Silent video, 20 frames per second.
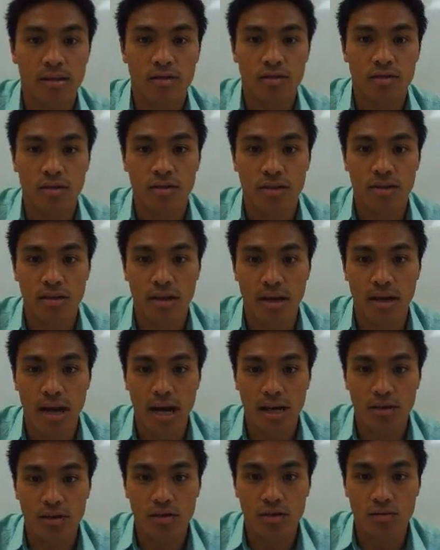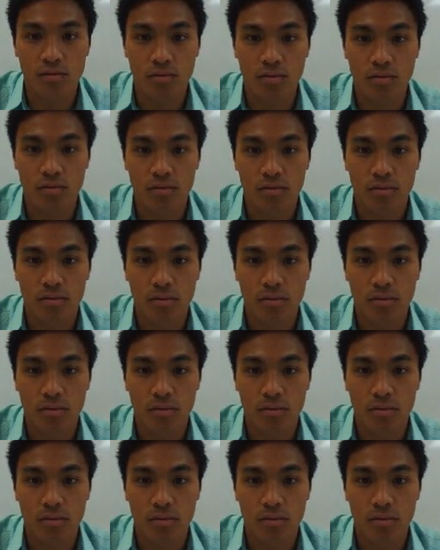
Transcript: So the actual